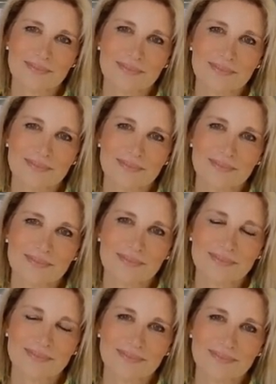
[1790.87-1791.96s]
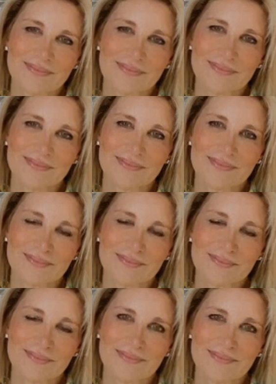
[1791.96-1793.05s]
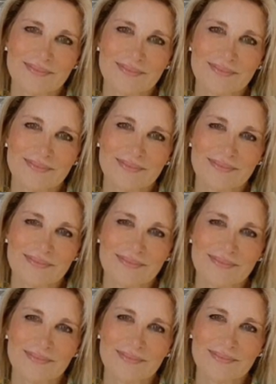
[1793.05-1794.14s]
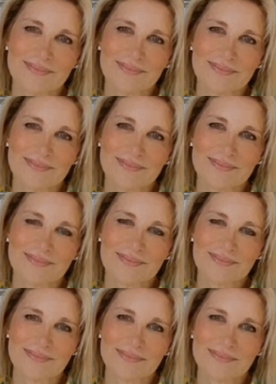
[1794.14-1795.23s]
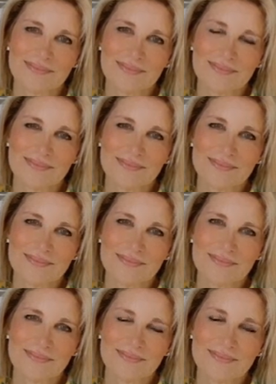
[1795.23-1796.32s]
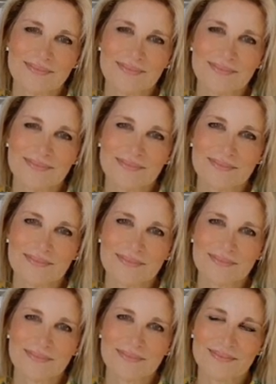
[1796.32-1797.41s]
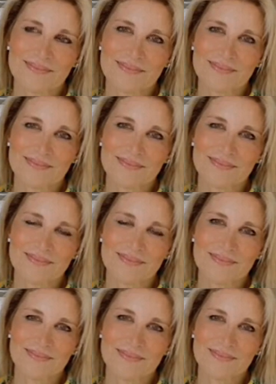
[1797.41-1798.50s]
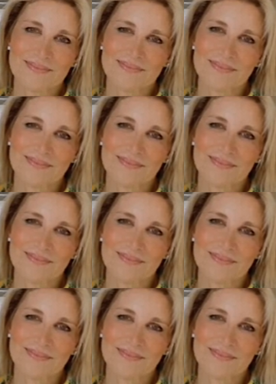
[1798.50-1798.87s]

(not speaking)